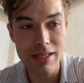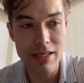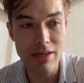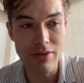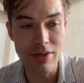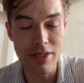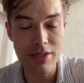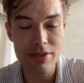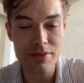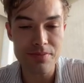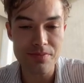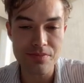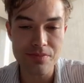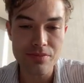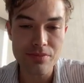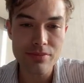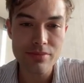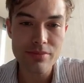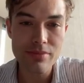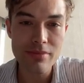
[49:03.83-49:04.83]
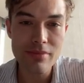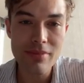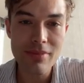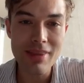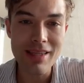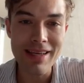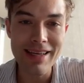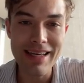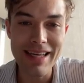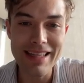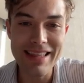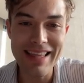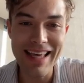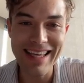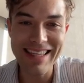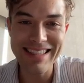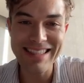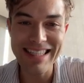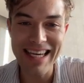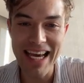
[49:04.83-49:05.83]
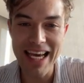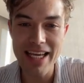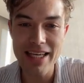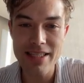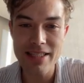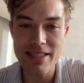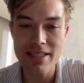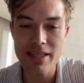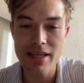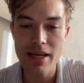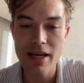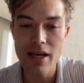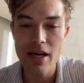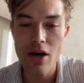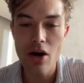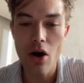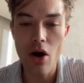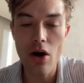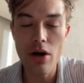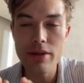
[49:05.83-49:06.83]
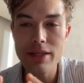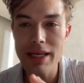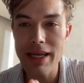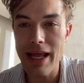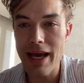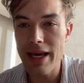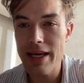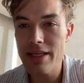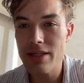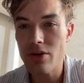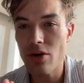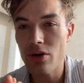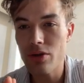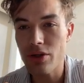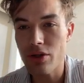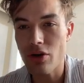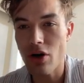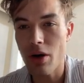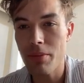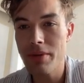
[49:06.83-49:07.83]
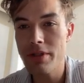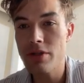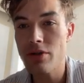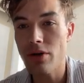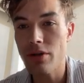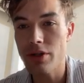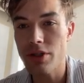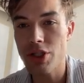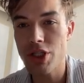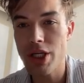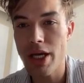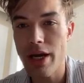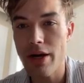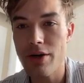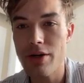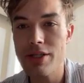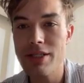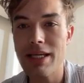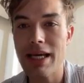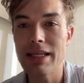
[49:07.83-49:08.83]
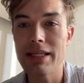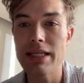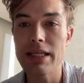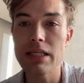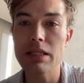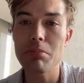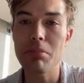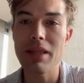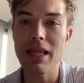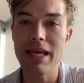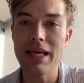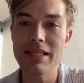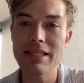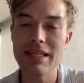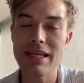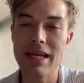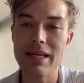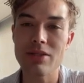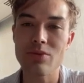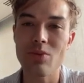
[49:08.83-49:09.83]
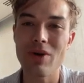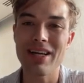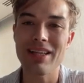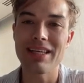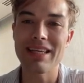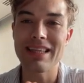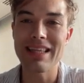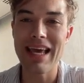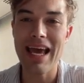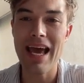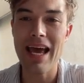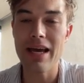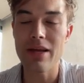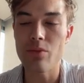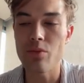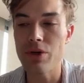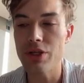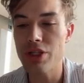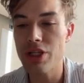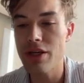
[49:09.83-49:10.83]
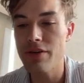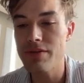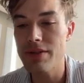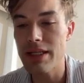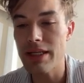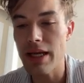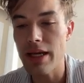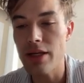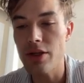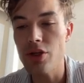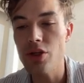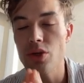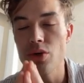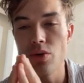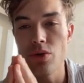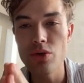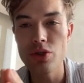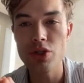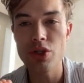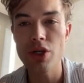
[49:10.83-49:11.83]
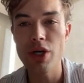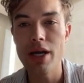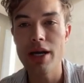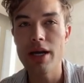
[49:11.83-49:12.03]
here is it then takes all the likes, all the comments, all the shares, and displays it as well in the ad, which gives it a huge